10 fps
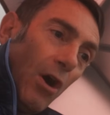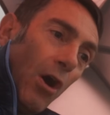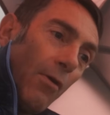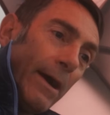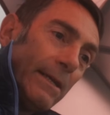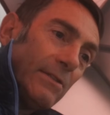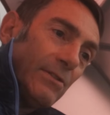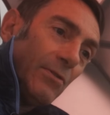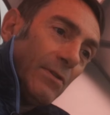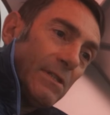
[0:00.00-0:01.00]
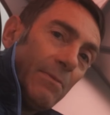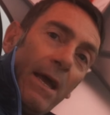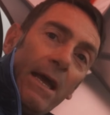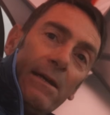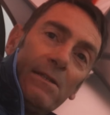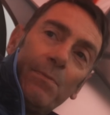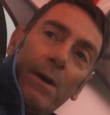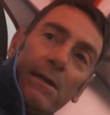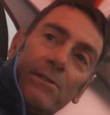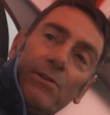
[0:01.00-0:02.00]
Alright, so the Samaya
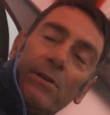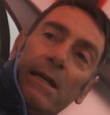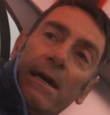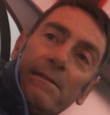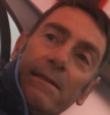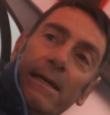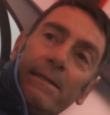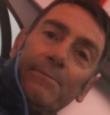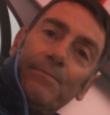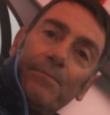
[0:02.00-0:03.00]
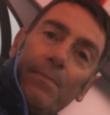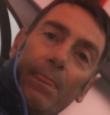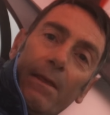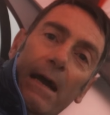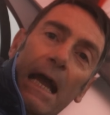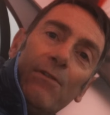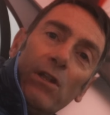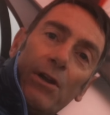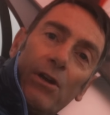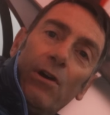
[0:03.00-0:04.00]
Inspire 2 last night, I have a
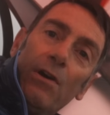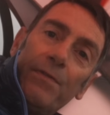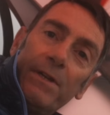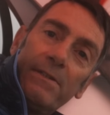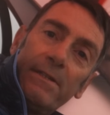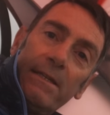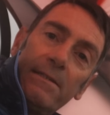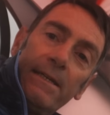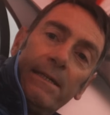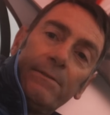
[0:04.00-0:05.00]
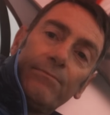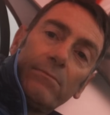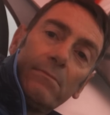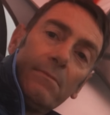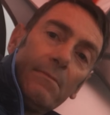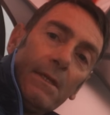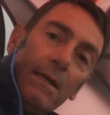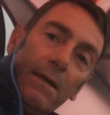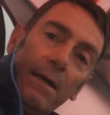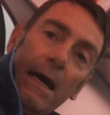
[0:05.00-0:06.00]
lot of confidence in this tent,
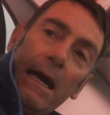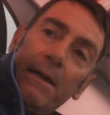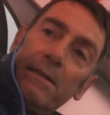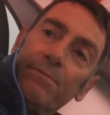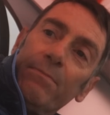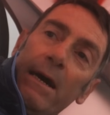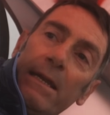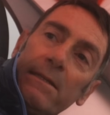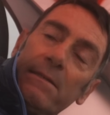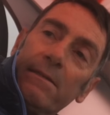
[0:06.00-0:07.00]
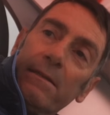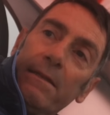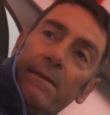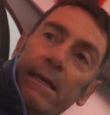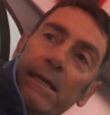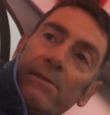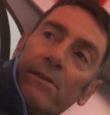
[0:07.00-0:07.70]
and it's managed these